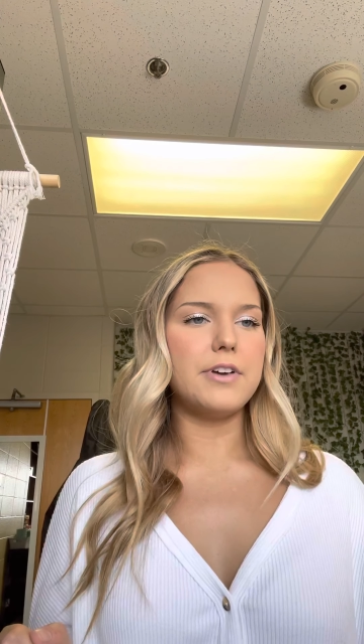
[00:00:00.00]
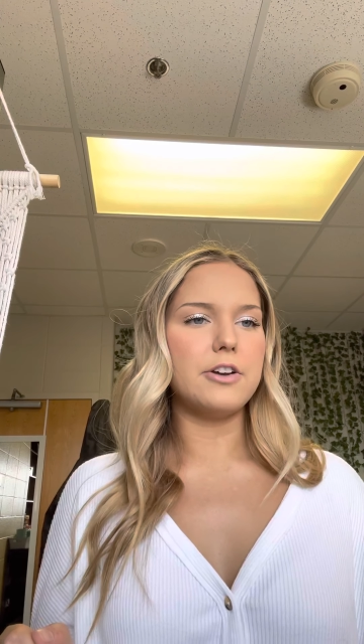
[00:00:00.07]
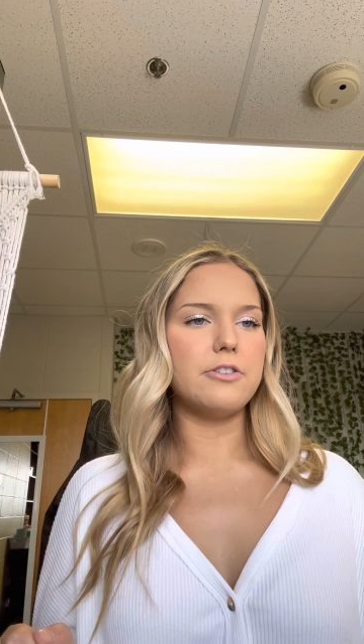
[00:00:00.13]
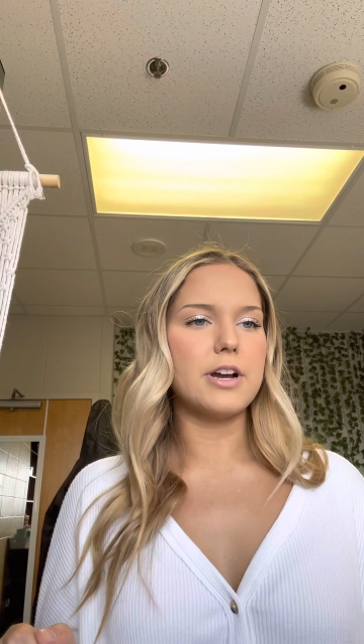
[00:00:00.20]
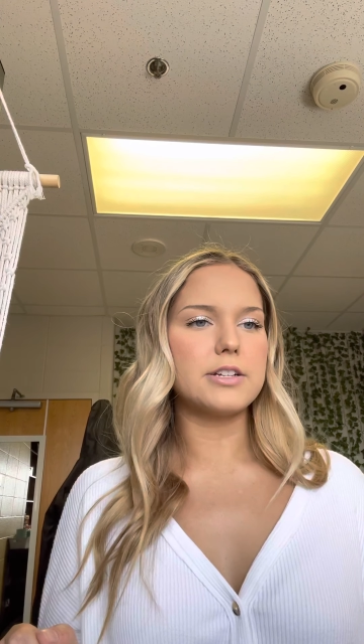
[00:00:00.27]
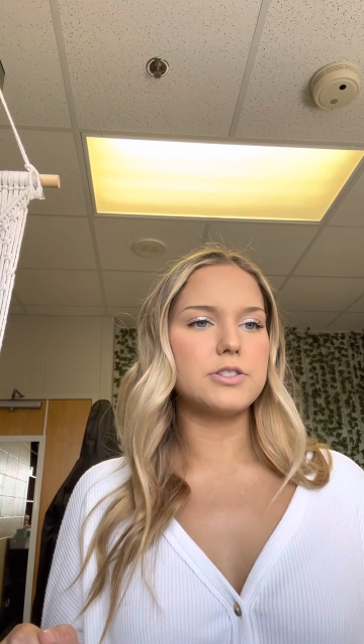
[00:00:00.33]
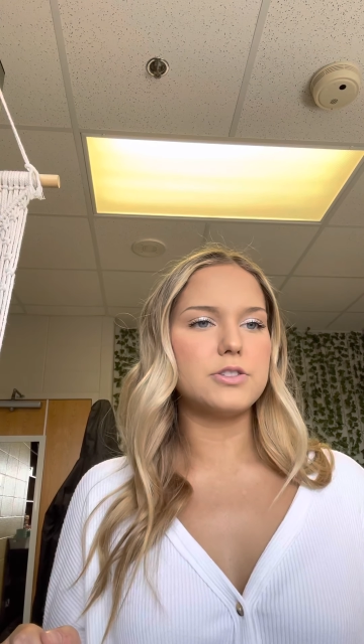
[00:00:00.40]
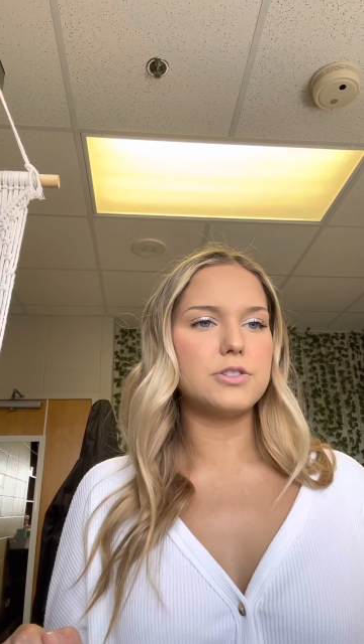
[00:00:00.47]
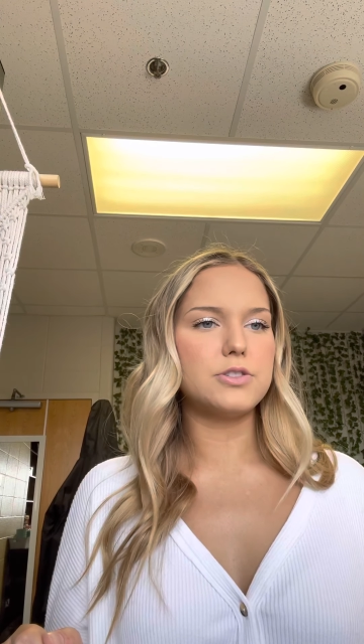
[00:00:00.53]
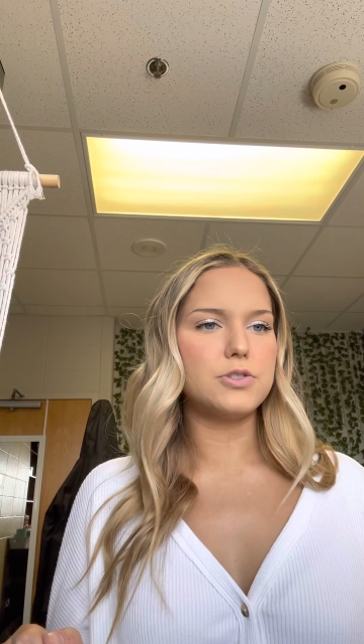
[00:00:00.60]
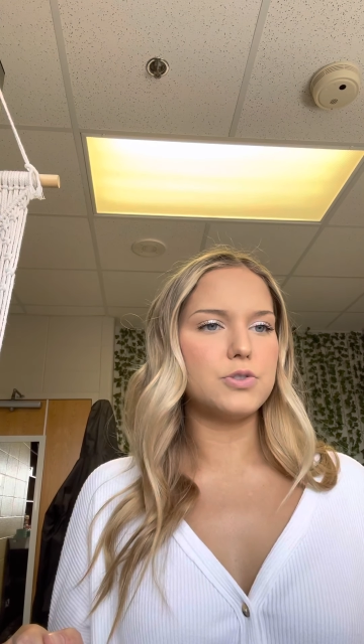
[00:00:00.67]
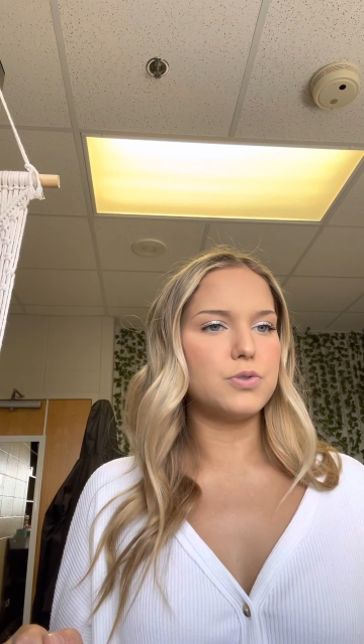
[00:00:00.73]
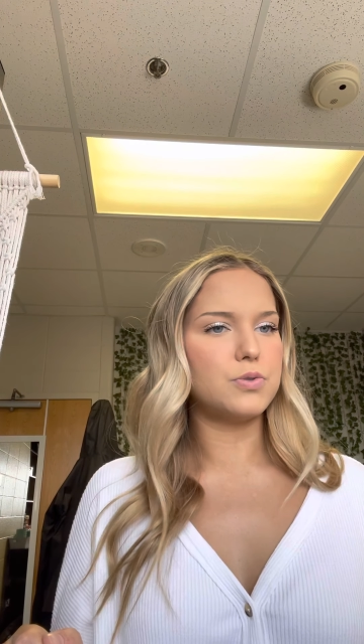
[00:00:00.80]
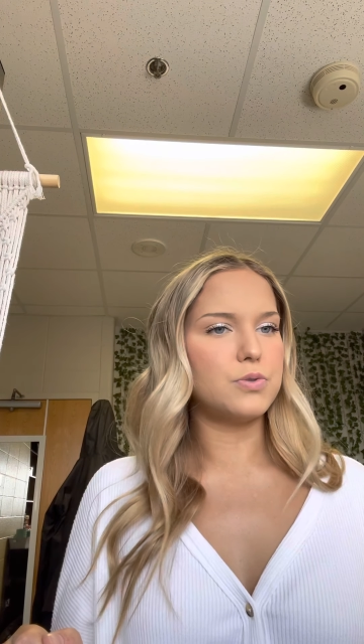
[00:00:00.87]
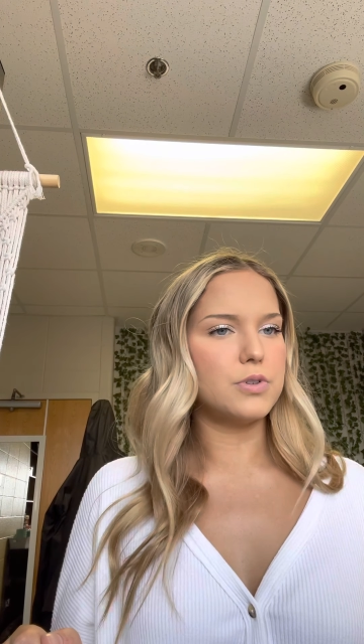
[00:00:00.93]

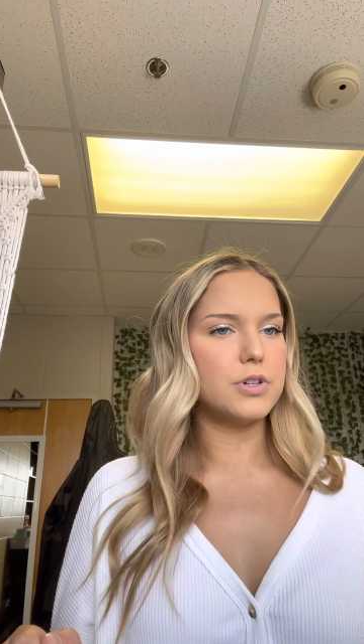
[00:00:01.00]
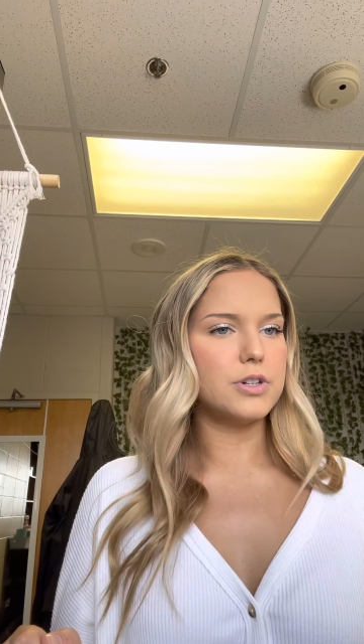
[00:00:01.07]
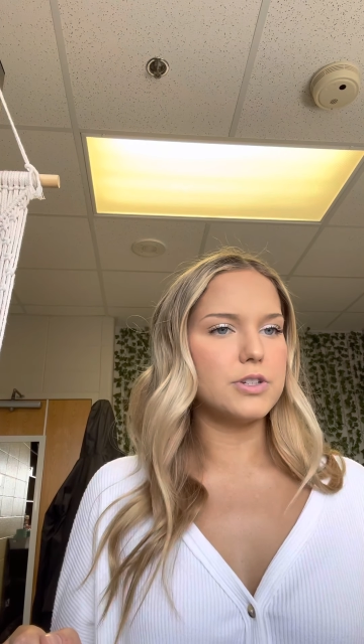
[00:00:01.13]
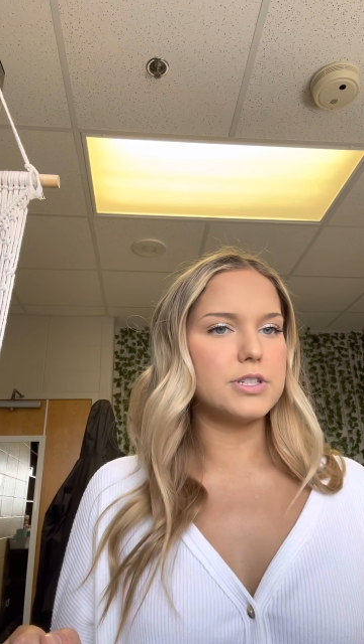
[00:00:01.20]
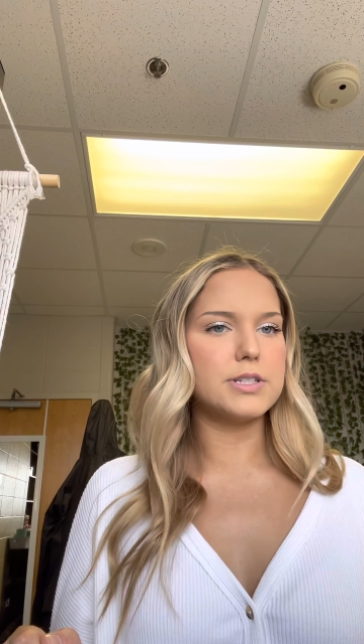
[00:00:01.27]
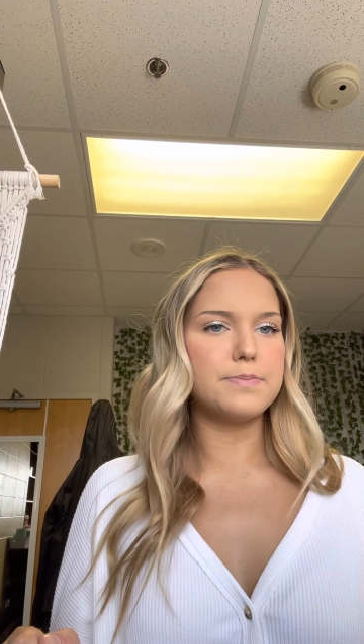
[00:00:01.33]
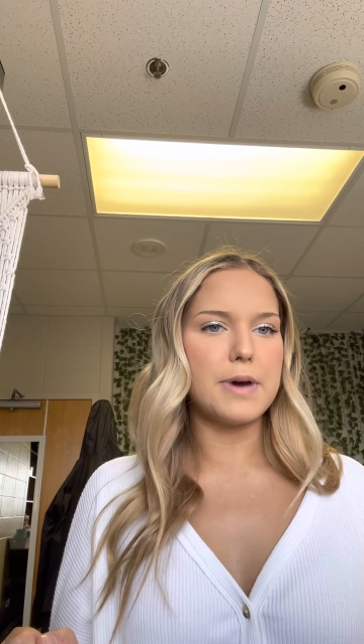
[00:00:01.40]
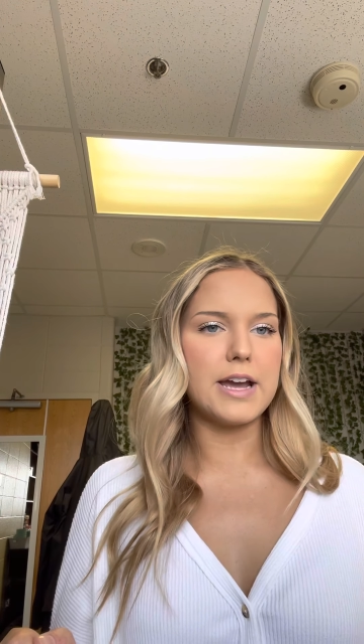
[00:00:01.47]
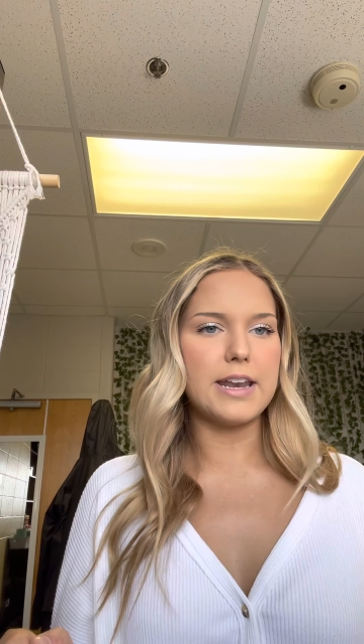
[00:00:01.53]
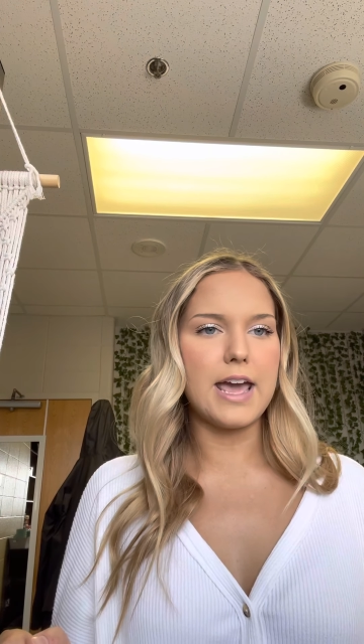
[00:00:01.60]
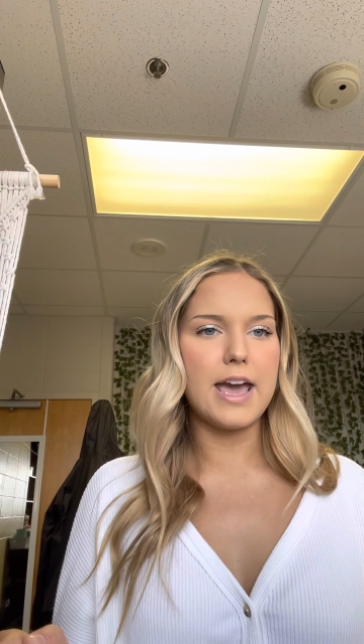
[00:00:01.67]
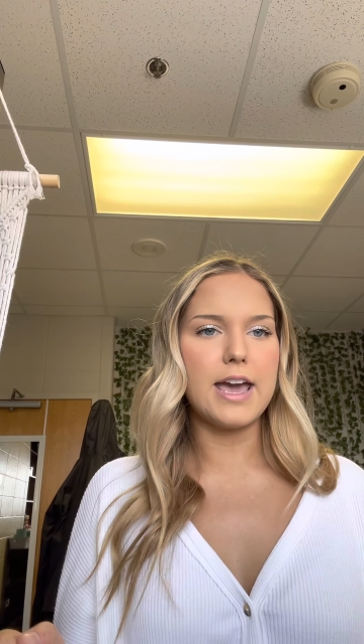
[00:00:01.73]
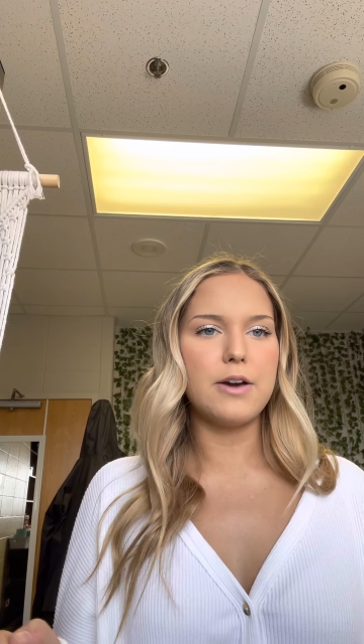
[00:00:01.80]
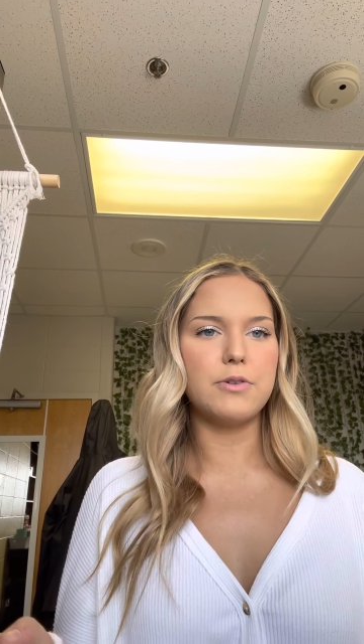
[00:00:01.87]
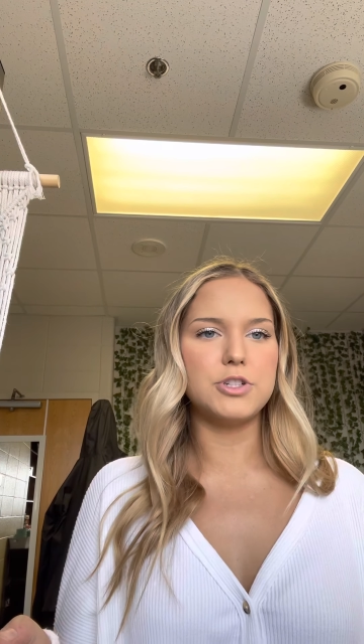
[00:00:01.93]
erector spinae,